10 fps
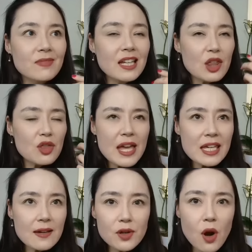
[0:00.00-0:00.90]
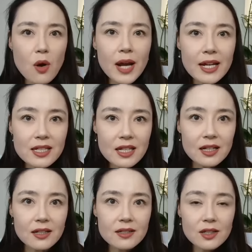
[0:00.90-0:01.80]
thinking of your own
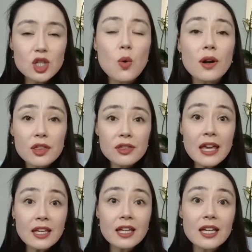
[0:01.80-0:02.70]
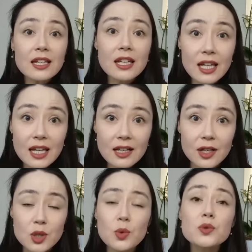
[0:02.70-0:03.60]
ideas, you are thinking in English,
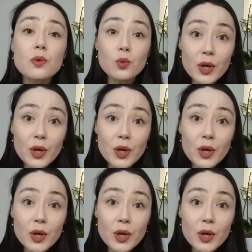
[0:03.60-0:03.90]
which will really,